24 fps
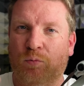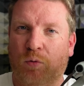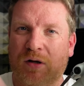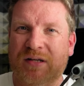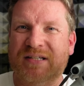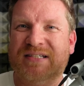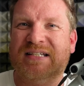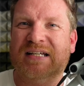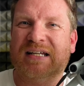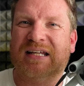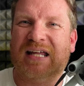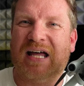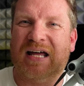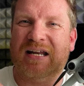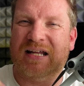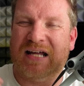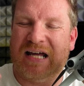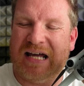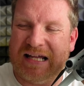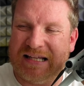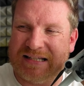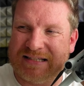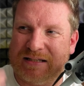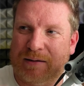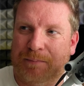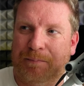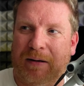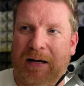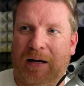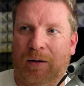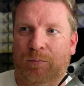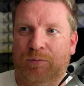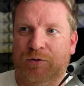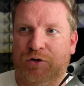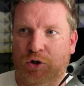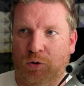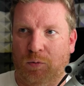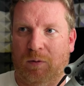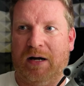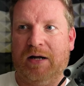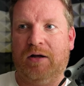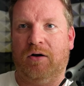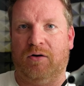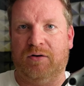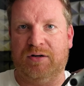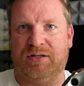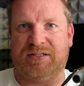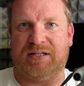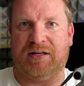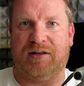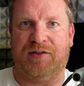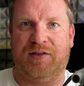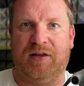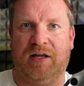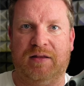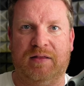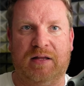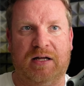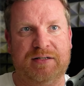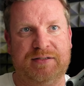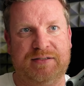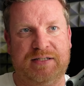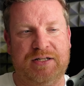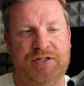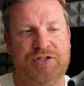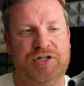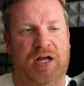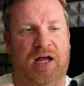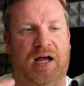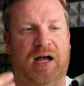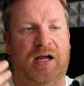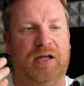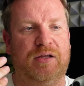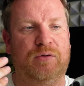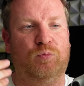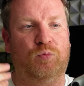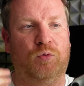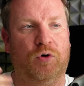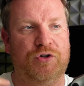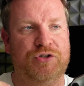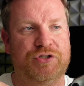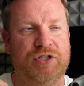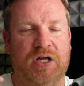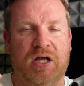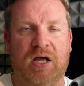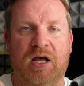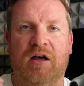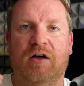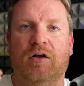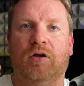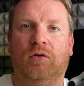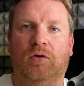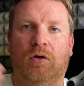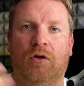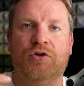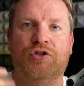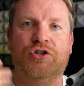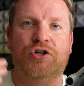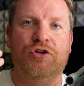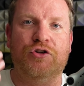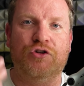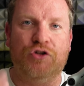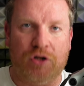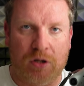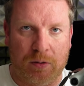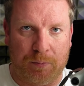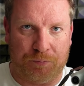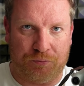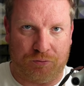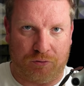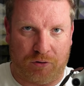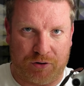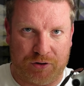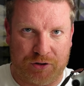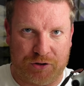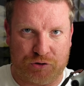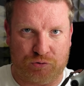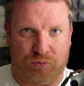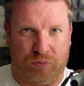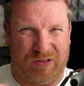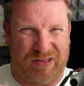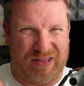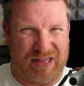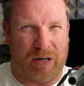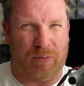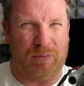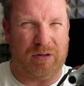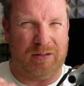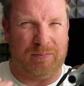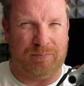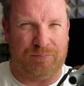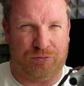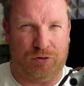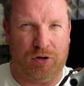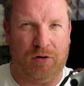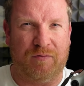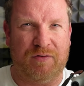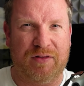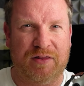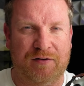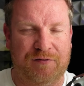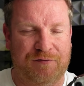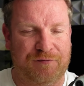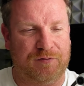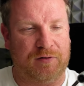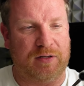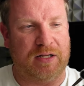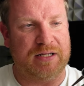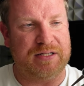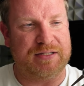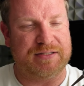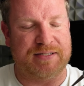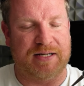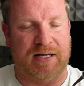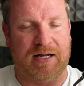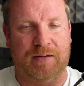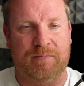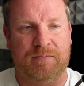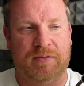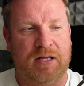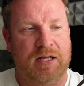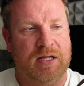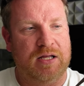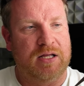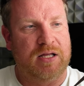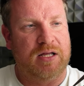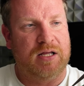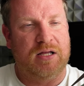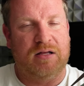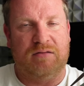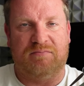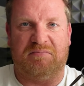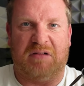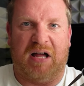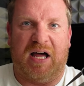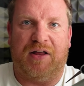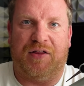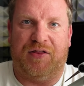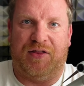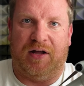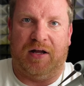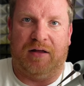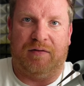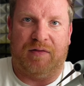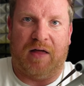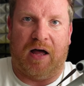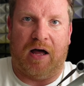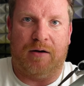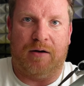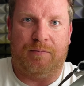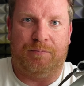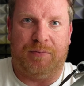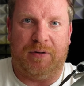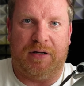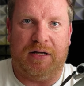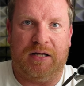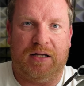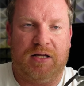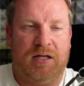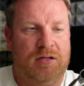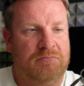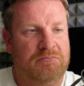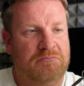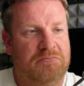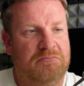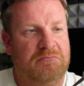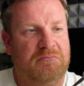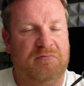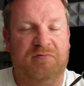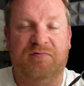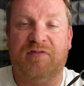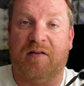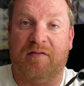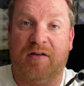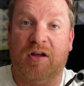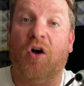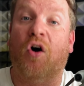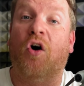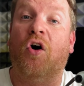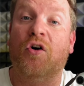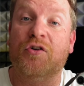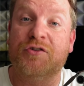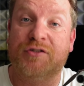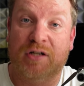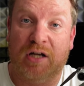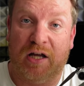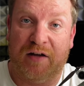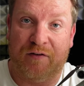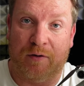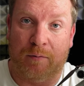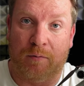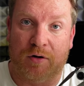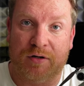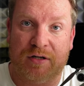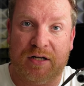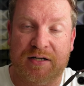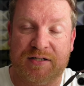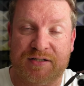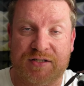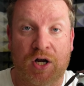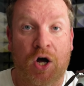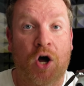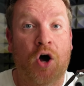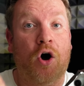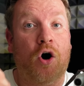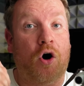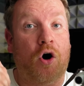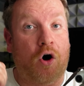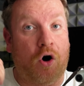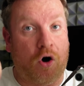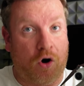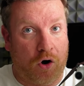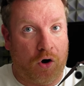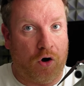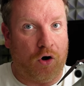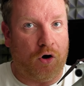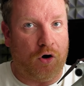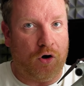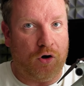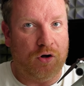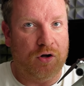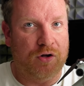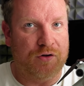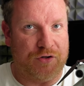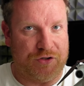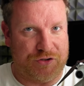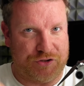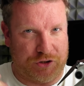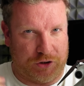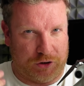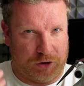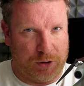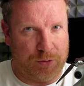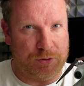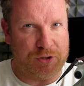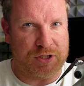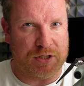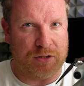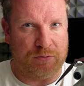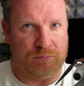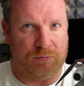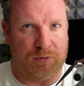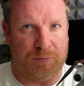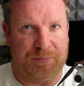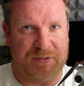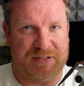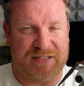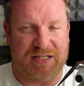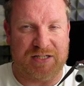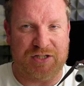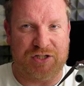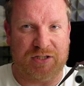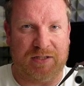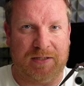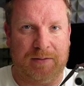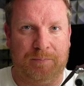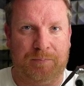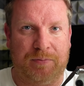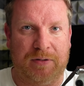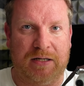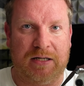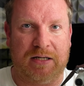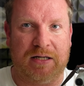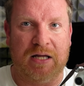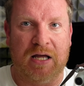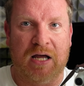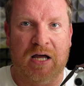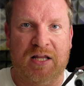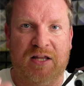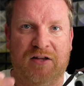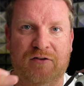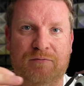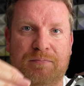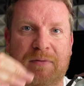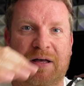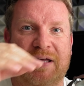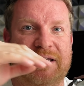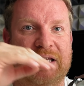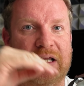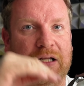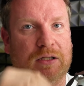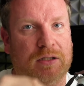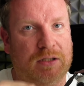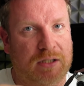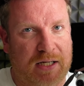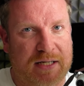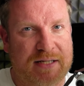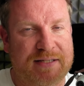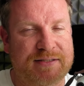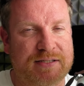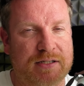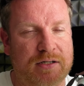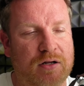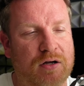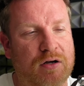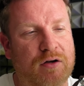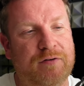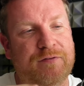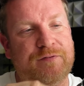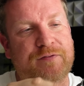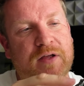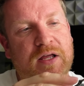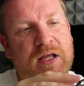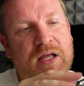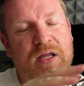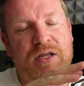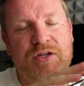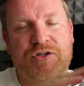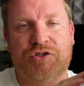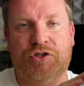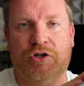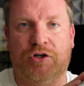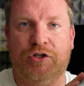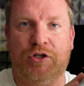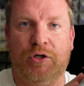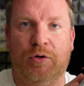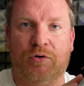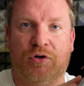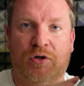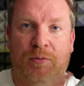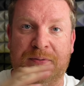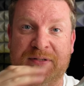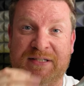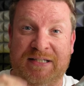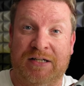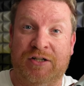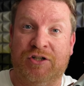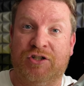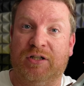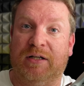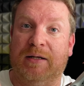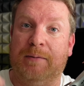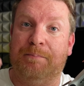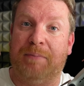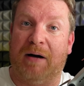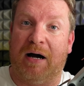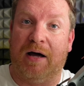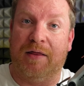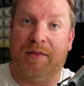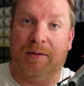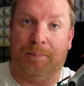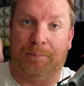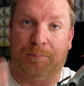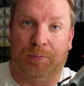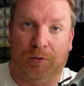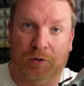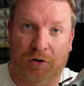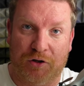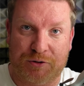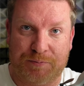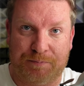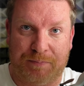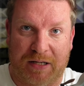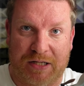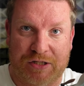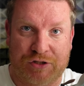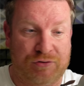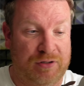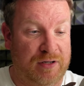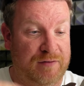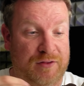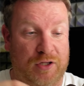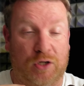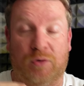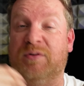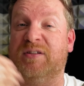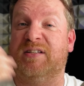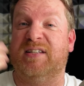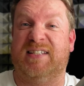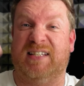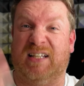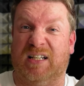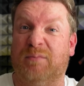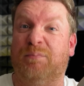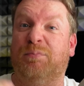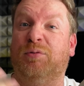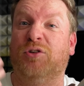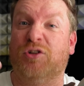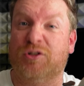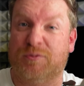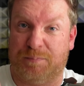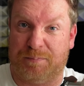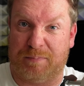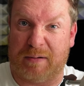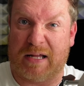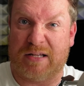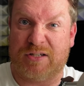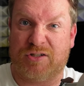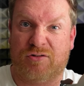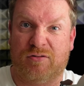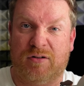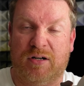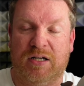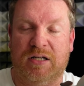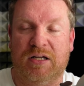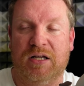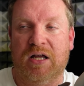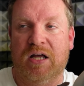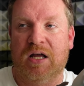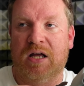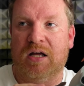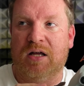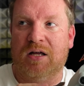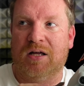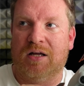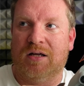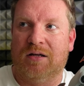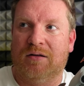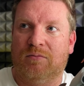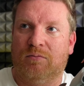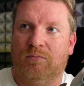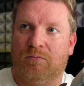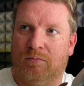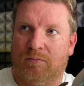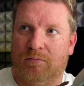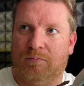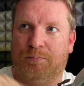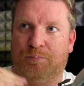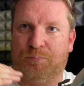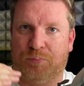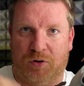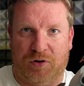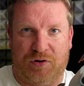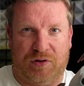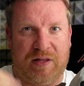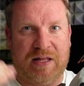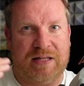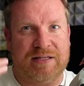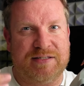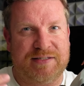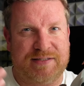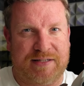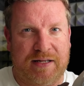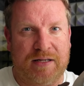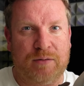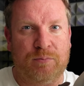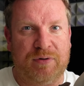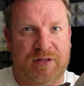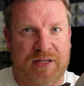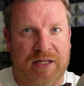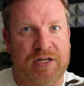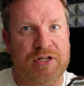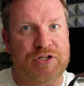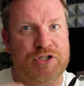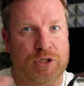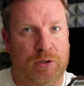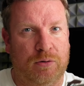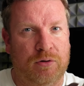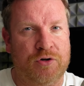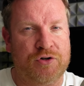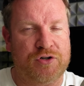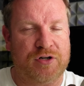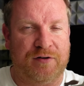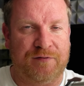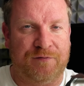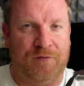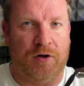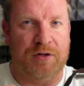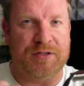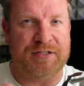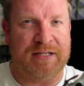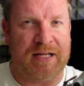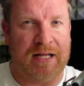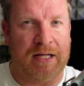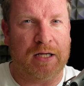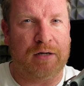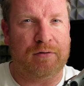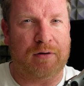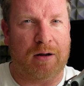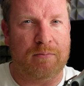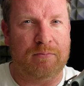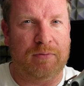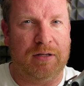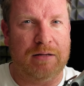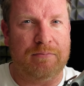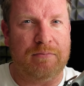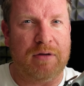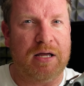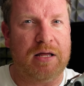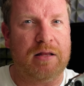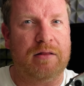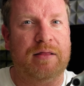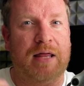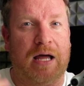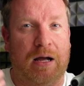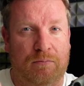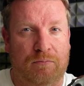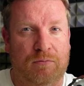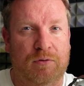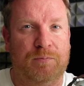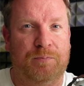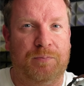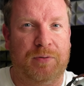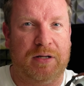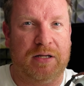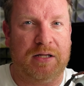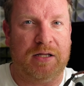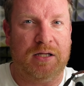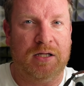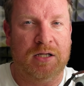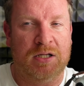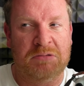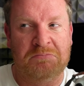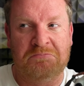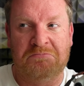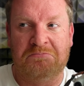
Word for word: once again, it's about, do I honestly think that D J I would launch a new product without improving the flight time? I think that would be very odd, if I'm honest. Or the solution would potentially be they've made it light enough so you could potentially buy the Plus battery if they're going to sell a Plus battery, but then staying within the two hundred forty-nine gram limit. That would be